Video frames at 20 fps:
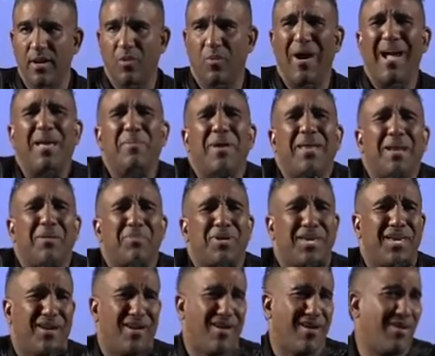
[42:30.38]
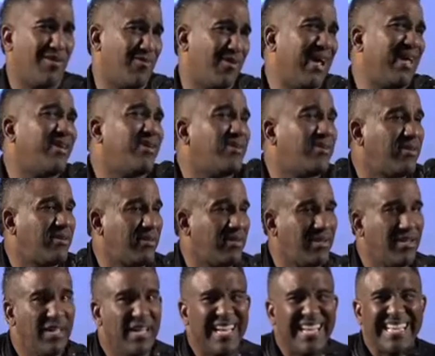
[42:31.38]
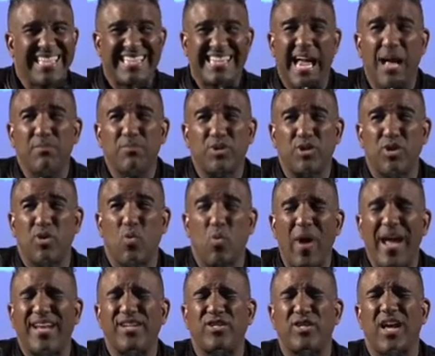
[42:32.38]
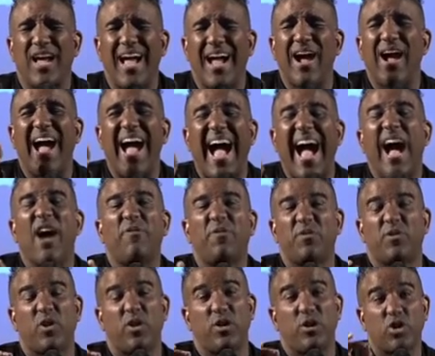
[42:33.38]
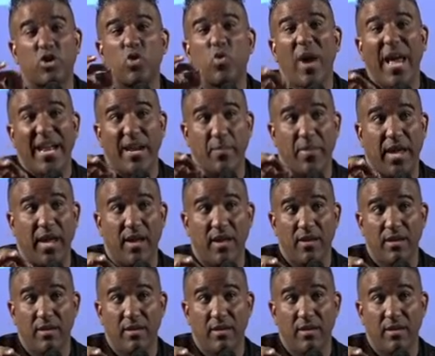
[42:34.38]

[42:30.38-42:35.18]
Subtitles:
Why you made them kill her? Why you? Samson went after the true enemy.